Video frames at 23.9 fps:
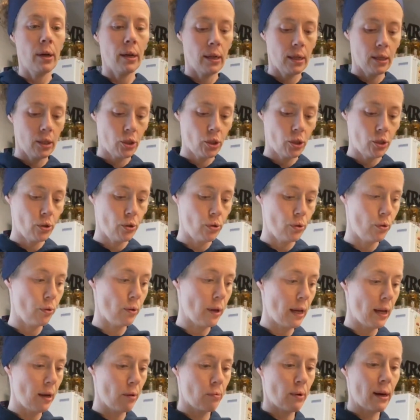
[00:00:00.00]
it into
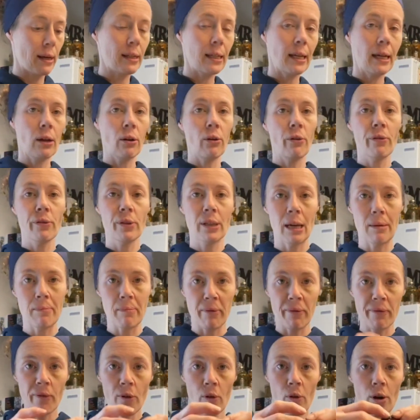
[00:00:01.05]
a rectangle type
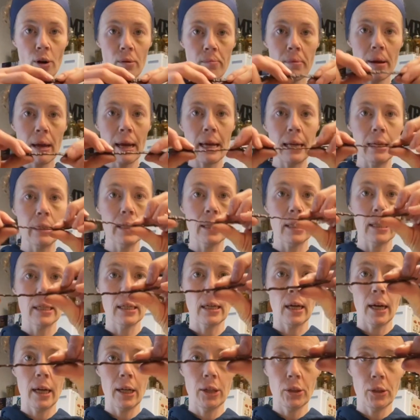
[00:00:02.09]
of form into the
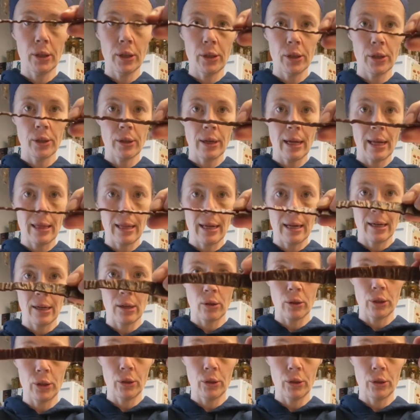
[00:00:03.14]
dehydrator, and then it'll